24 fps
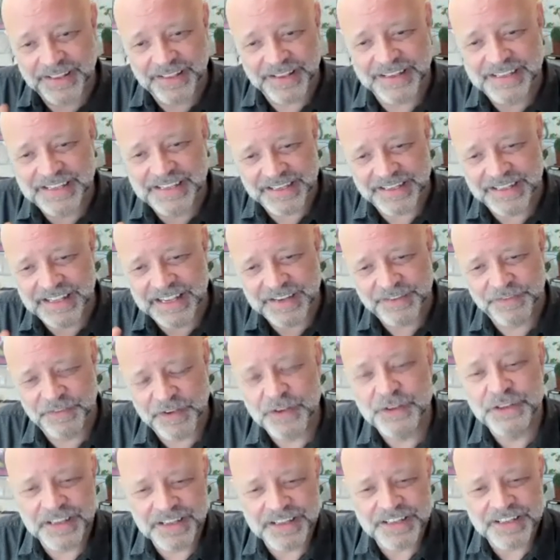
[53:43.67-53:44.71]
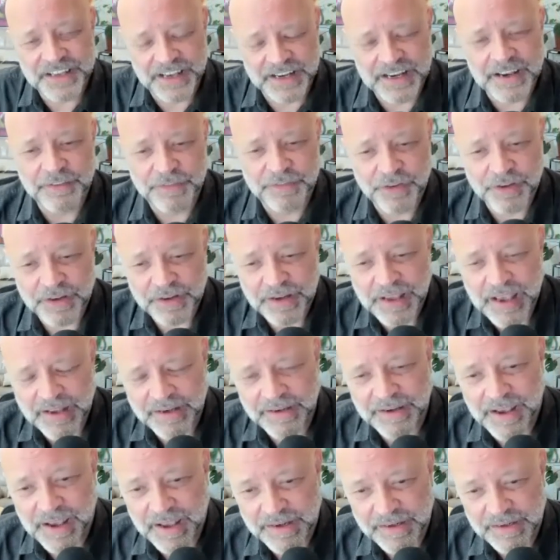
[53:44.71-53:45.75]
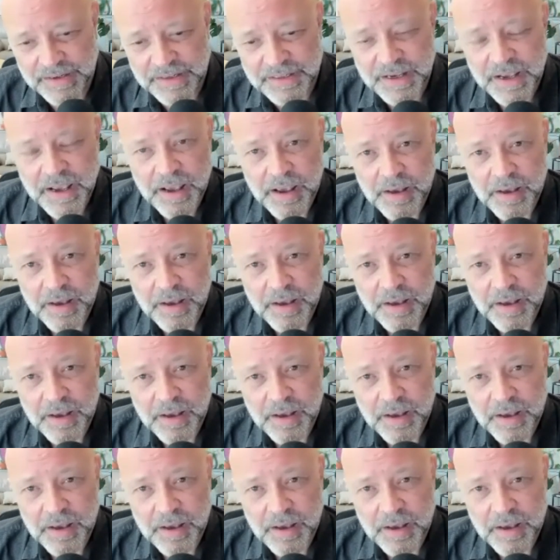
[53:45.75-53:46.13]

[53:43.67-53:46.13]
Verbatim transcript: This is this feels insignificant, and and